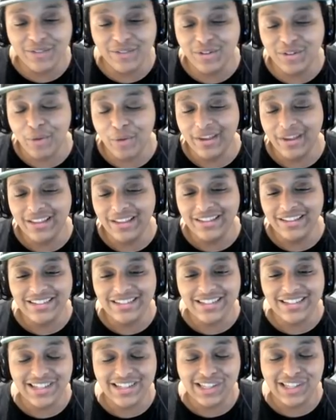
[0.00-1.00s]
don't know, man.
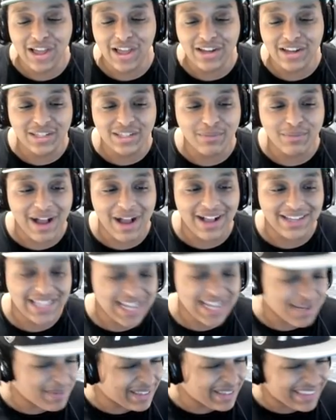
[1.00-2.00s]
This is a lot of
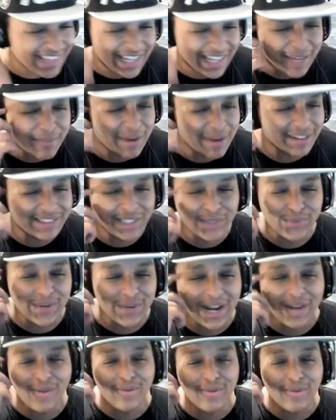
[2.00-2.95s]
smiles. I'm gonna be thinking about this when I